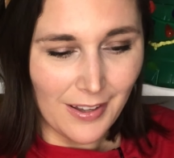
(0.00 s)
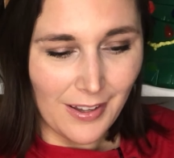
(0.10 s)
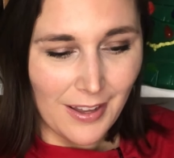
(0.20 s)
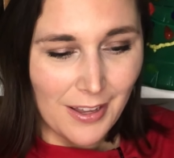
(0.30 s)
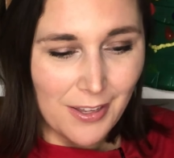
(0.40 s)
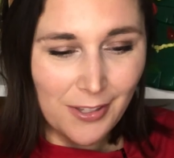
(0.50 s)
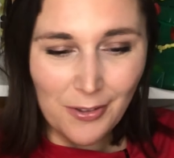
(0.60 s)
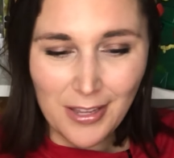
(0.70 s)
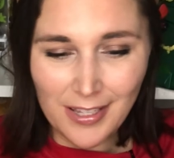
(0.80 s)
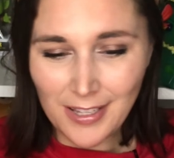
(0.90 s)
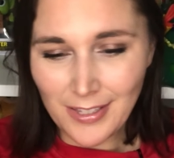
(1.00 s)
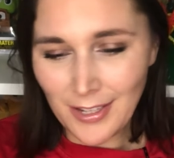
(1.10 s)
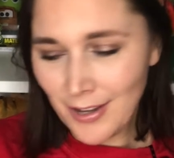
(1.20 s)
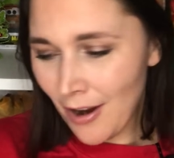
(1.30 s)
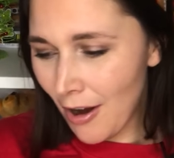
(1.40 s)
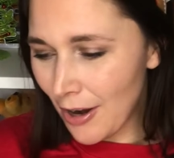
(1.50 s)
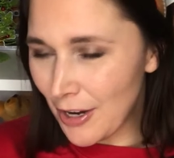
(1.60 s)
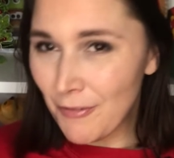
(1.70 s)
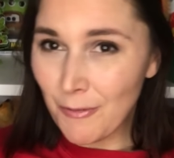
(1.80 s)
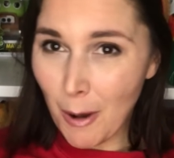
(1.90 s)
So this is the card
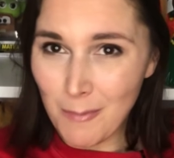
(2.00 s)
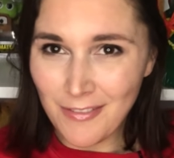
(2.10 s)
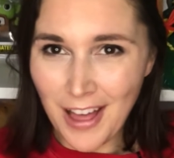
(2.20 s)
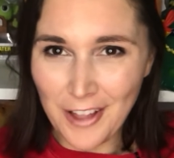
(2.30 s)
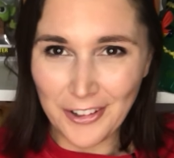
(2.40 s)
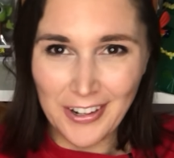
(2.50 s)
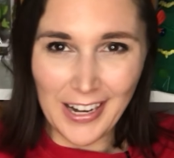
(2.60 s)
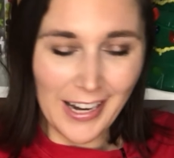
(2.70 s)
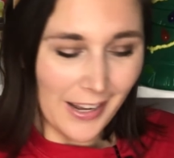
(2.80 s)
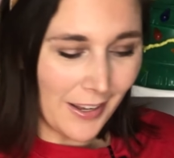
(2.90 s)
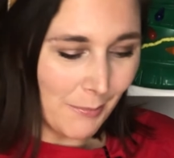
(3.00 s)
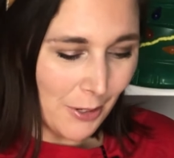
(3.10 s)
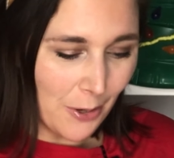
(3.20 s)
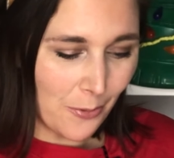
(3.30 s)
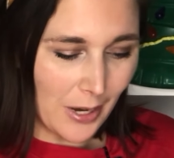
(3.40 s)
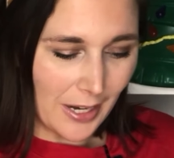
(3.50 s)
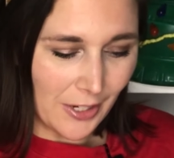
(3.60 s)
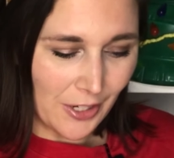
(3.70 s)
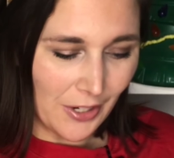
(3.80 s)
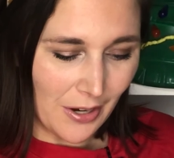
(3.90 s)
from Valerie. I'm going to read it
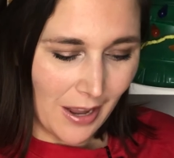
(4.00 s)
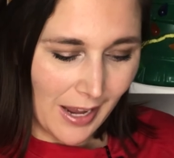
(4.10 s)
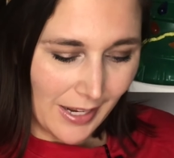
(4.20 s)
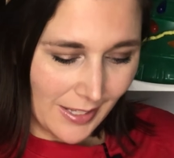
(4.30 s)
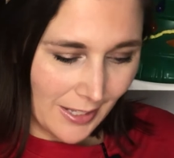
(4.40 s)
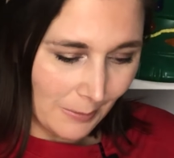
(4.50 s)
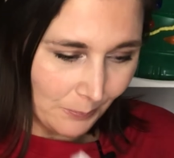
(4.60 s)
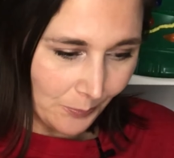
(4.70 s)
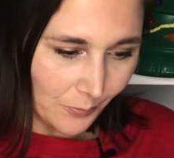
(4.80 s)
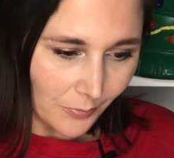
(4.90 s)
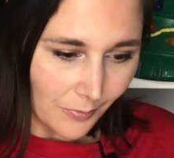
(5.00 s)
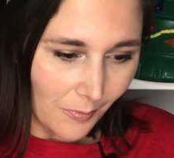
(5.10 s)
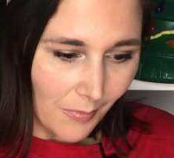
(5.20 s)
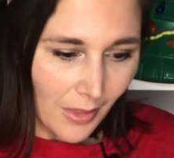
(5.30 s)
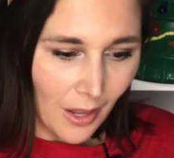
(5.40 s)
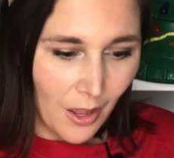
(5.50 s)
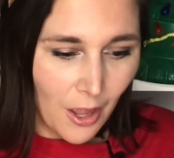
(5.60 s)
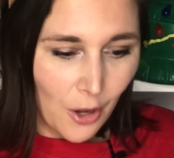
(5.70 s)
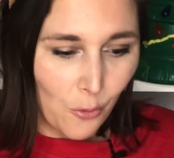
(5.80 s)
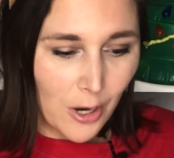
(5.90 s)
to you guys.
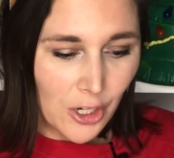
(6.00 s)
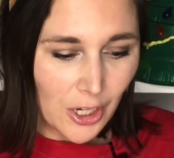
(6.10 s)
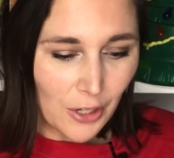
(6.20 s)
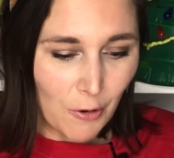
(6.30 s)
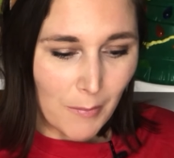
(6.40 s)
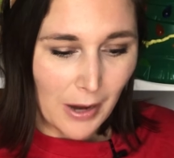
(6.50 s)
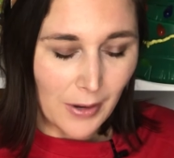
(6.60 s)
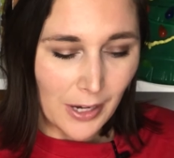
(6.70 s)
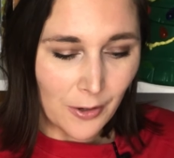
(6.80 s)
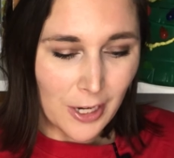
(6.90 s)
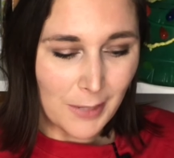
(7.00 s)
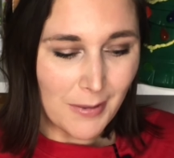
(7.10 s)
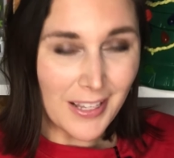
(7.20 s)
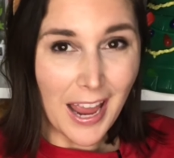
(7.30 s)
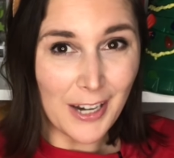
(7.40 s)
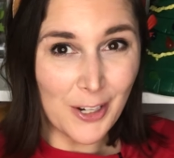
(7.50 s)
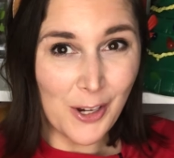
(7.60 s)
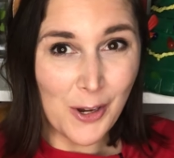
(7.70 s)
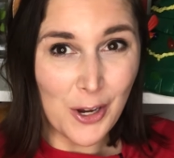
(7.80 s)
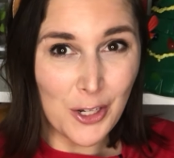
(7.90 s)
Wishing you a Merry Christmas and a
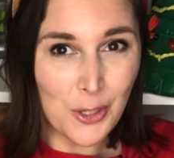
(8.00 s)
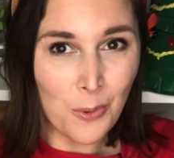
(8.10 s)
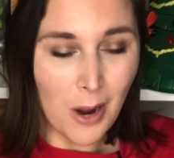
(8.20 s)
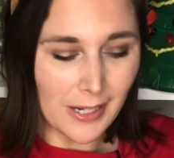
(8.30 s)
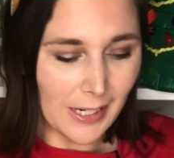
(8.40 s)
good twenty